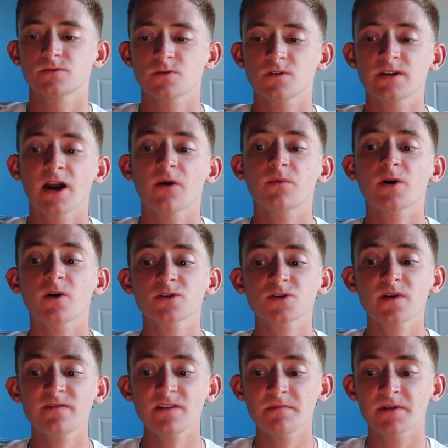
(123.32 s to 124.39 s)
Now, we
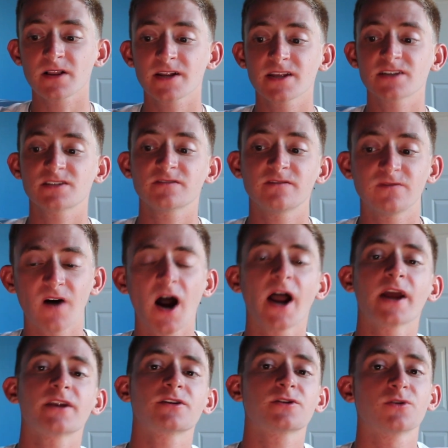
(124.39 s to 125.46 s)
also have the ability to
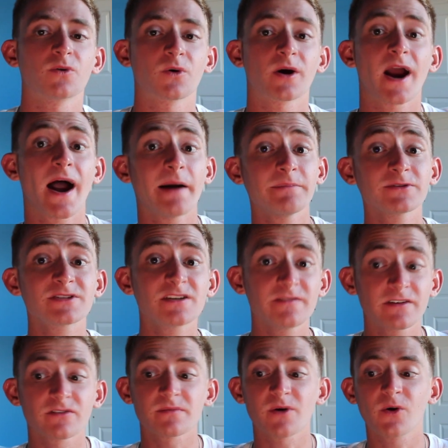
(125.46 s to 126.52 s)
find your Apple
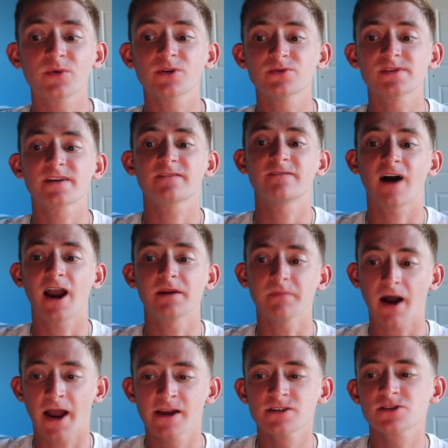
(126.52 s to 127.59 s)
TV remote using Find
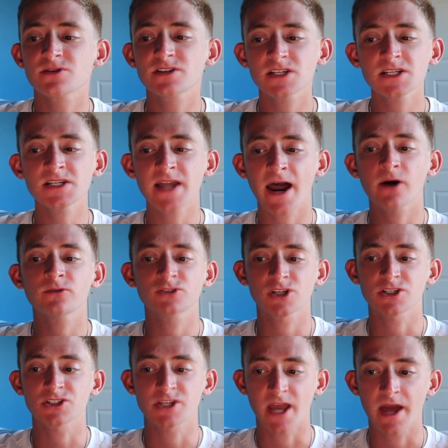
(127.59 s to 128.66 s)
My. So, this isn't out
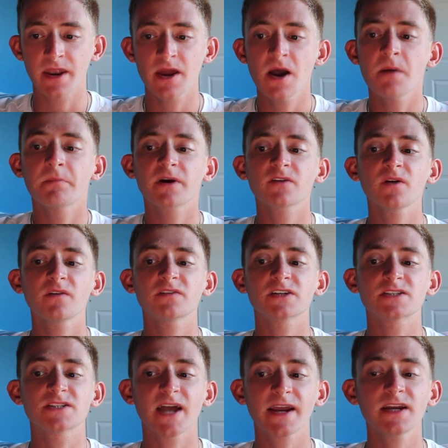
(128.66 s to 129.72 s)
just yet, but if you have a
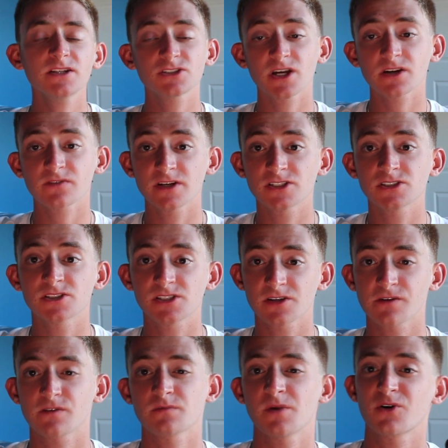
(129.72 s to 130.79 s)
second generation
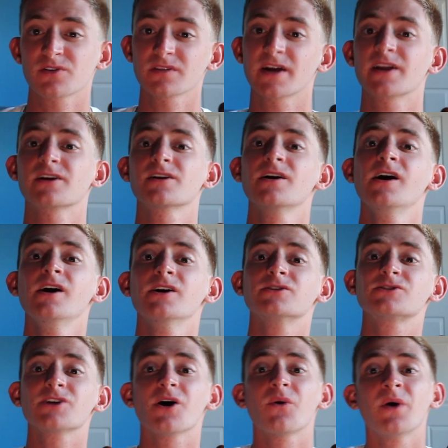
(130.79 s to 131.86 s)
Siri remote or later,
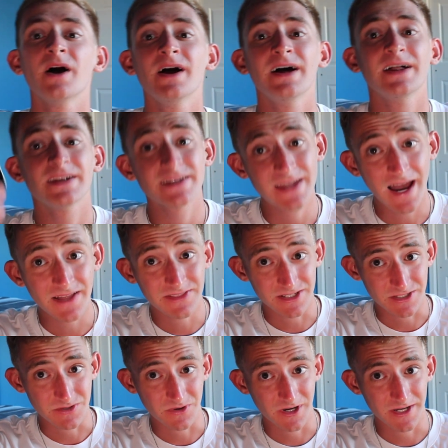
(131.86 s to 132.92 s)
so not
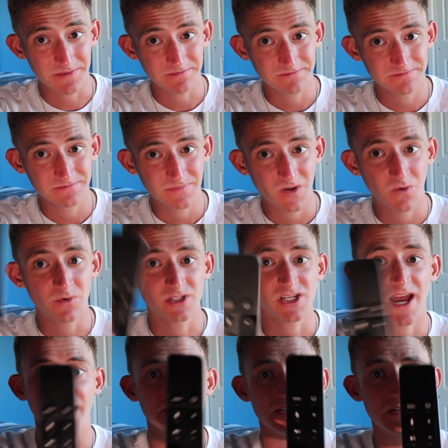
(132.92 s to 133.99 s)
this one, which
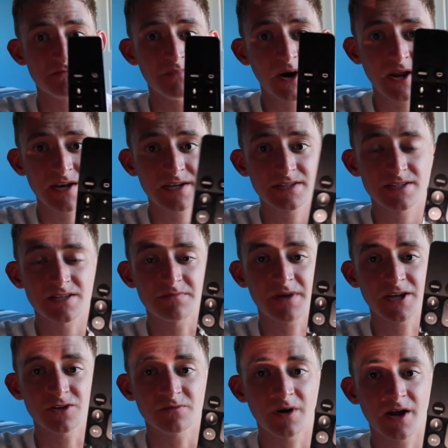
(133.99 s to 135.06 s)
has the buttons, the
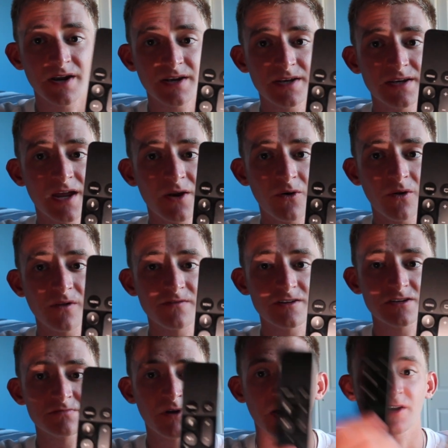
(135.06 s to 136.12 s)
menu button, and all of
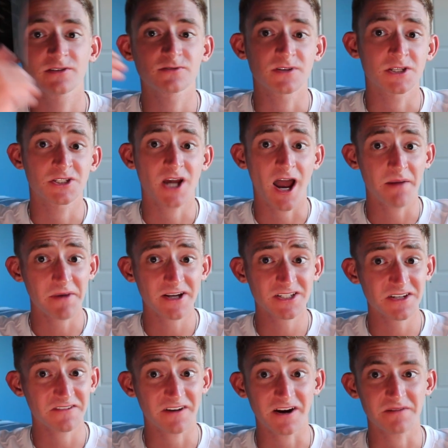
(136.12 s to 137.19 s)
these buttons, which I'm
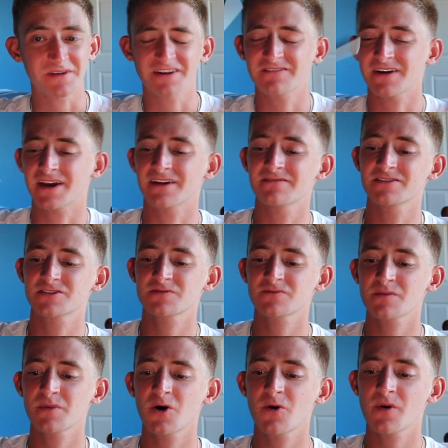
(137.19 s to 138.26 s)
actually a very big fan of this
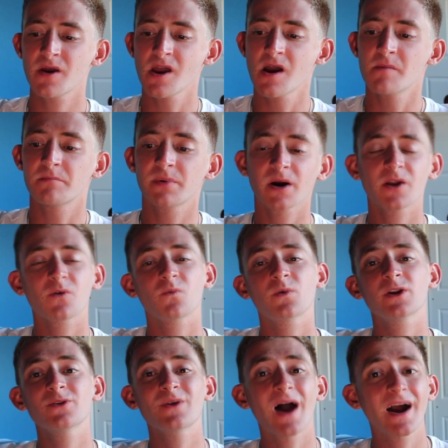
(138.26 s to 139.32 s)
remote, but
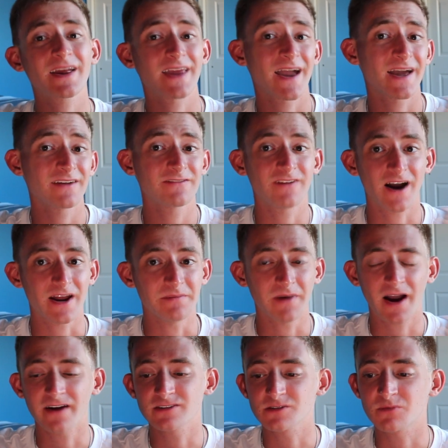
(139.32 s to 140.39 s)
we do not get Find
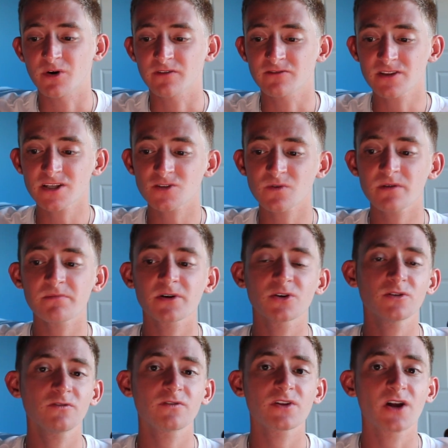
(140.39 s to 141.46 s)
My support for this one, but you
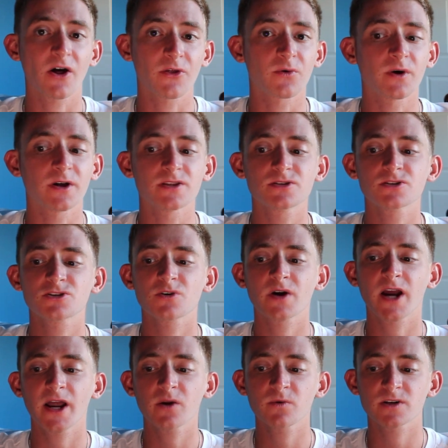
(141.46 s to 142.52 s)
do for the other ones. So it
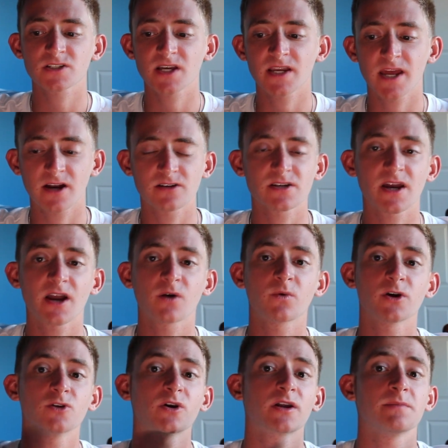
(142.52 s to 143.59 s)
kind of works like an AirTag where
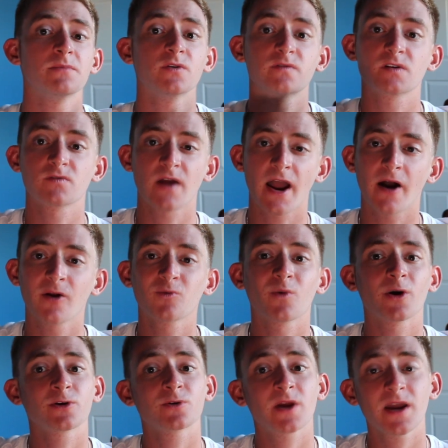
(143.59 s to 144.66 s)
you can move it around.
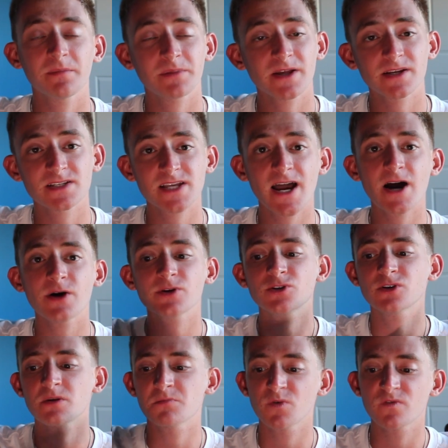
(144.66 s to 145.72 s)
While you can't play a sound, you
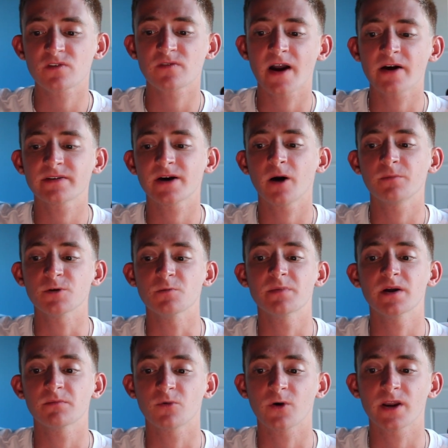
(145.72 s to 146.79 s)
can move it around to help you
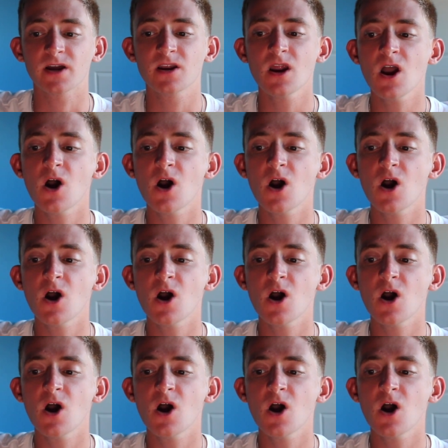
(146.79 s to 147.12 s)
pinpoint it,